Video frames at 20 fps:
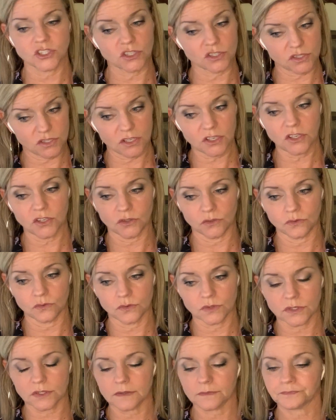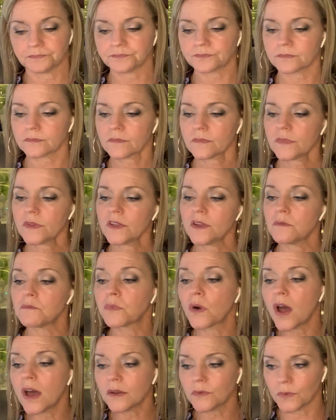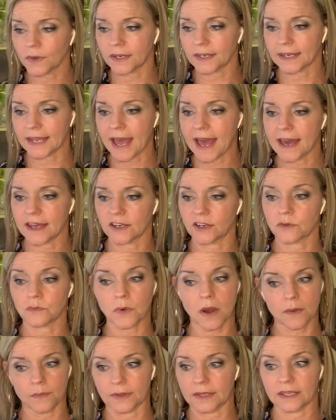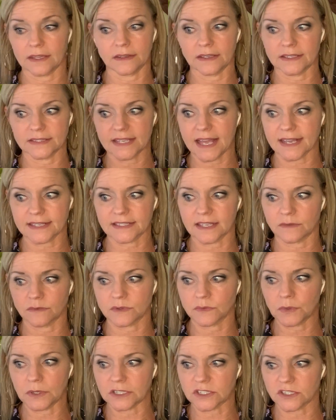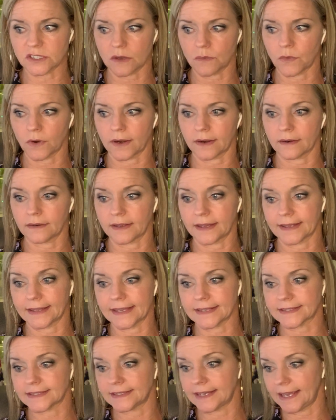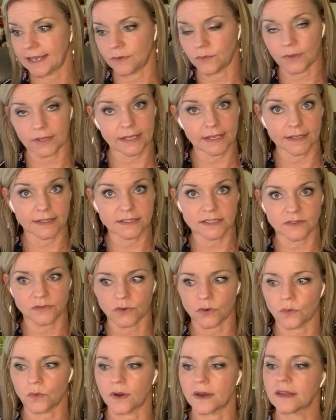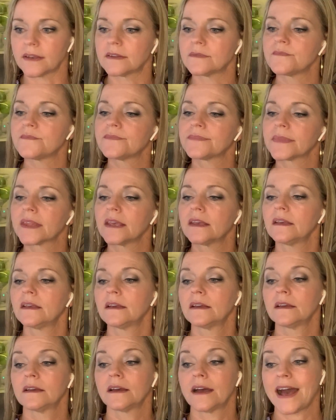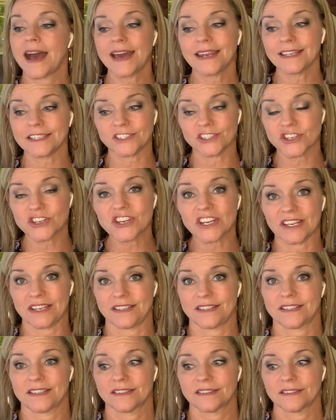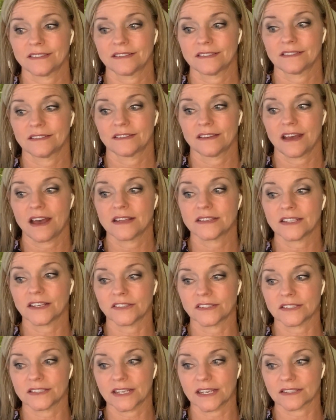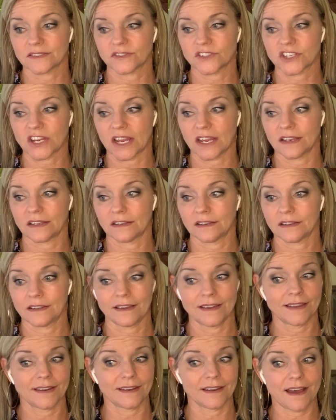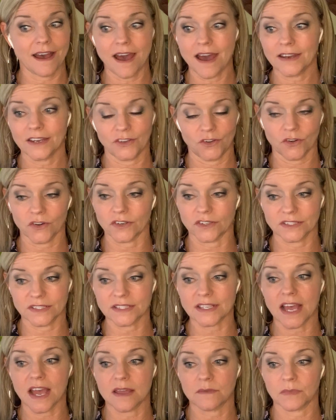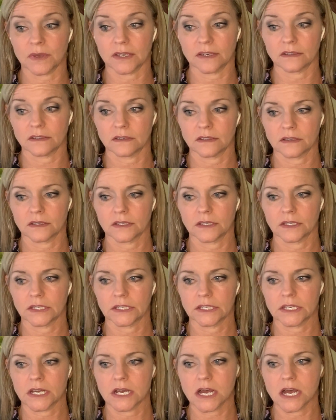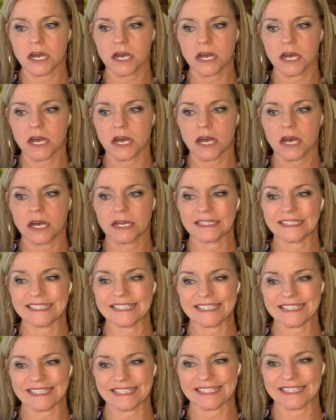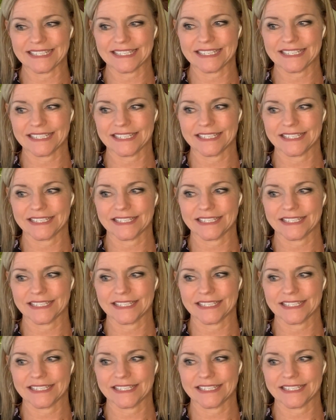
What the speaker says: just accused. Bronwyn and Addy are probably getting the exact same speech somewhere. I guess Nate would get a different one. "I didn't cheat," I tell Detective Chang, "and I didn't hurt Simon." Didn't.